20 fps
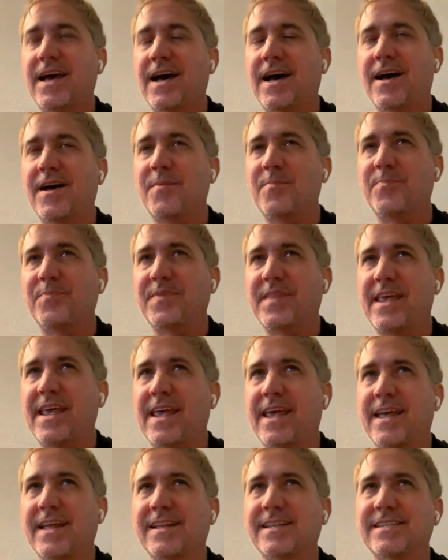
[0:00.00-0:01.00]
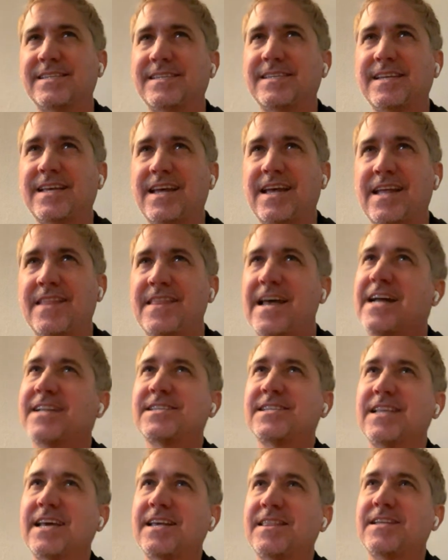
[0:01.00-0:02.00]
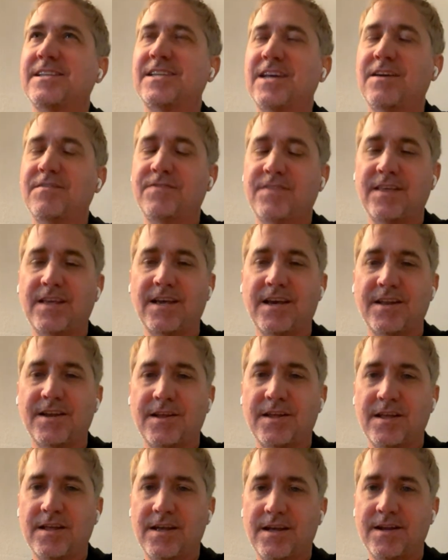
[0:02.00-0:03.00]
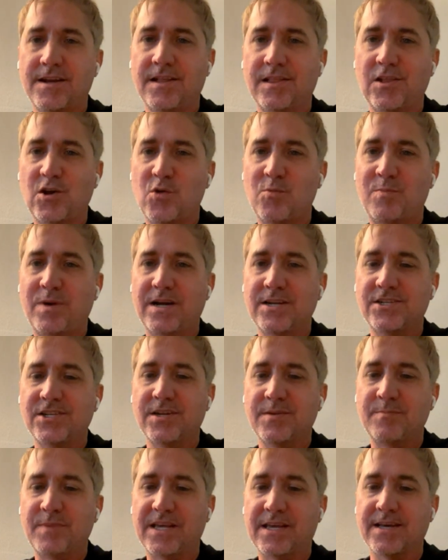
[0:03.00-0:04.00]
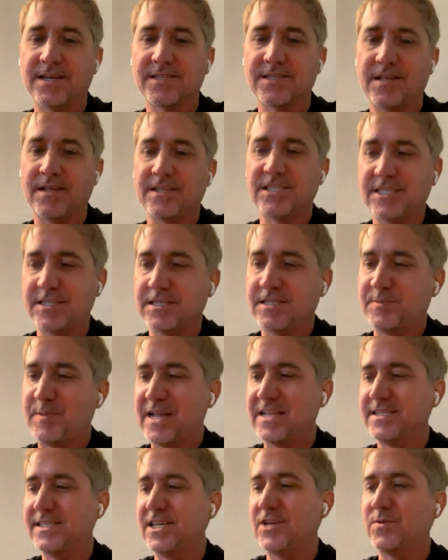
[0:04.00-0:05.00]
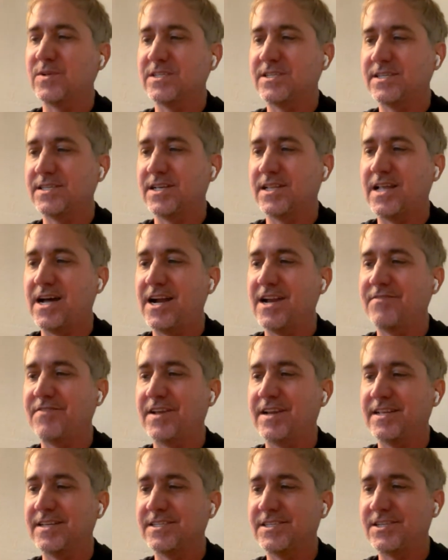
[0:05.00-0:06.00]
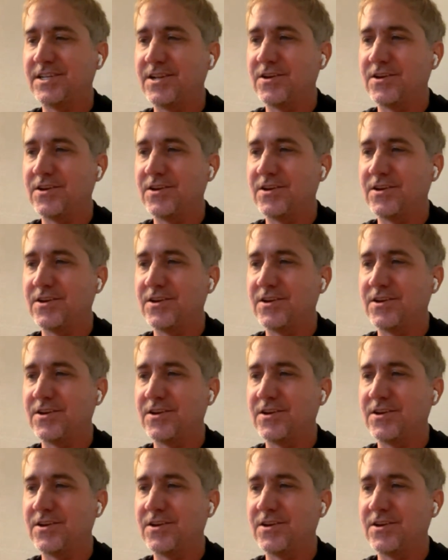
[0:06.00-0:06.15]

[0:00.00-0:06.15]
Um, and and that's like the tough thing on a on a low budget because suspense sequences, a lot of it is